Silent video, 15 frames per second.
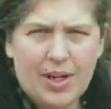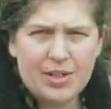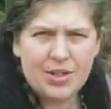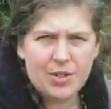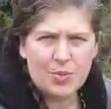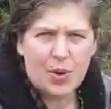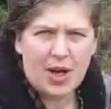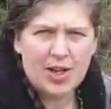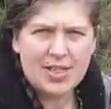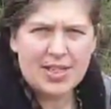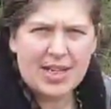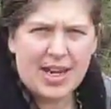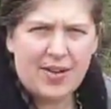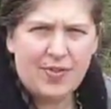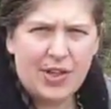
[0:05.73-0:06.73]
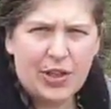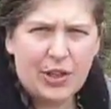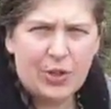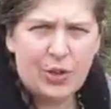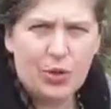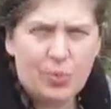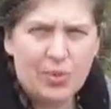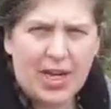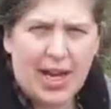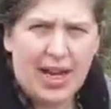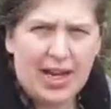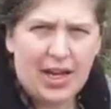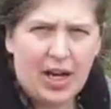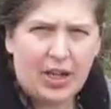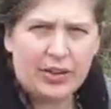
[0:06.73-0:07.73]
I just wanted to give you an
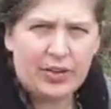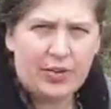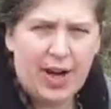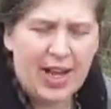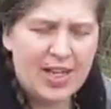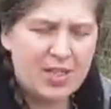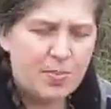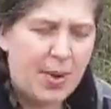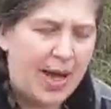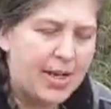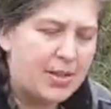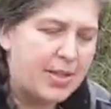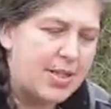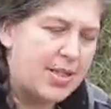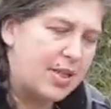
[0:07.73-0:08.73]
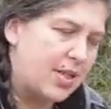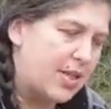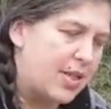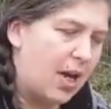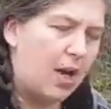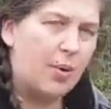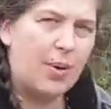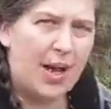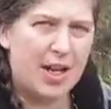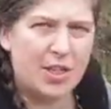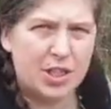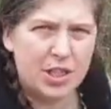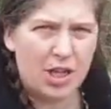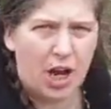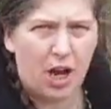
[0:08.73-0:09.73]
update on the raised beds. So
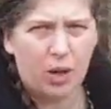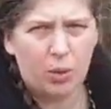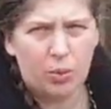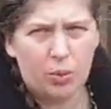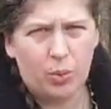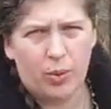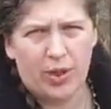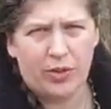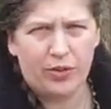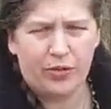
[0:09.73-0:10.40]
as you know, we'd